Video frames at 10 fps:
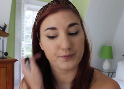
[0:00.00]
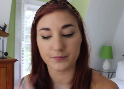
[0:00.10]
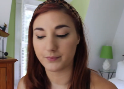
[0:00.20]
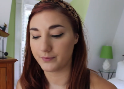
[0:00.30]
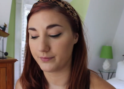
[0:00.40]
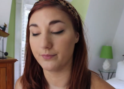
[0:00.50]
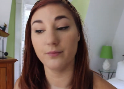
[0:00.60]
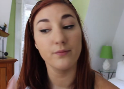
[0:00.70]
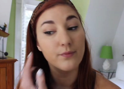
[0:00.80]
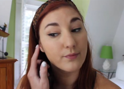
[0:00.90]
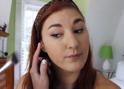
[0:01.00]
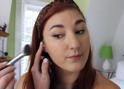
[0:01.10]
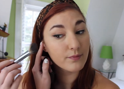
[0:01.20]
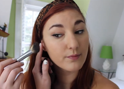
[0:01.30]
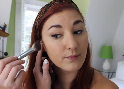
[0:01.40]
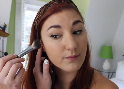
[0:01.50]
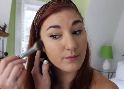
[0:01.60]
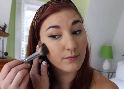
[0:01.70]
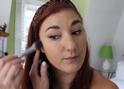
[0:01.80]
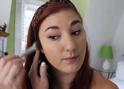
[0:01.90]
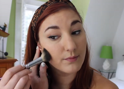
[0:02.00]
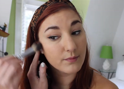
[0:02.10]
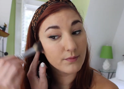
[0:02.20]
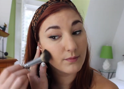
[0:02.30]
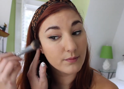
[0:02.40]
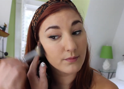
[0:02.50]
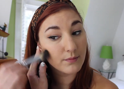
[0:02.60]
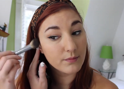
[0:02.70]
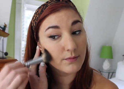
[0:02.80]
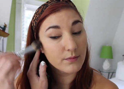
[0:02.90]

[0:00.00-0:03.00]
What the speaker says: (no one is talking)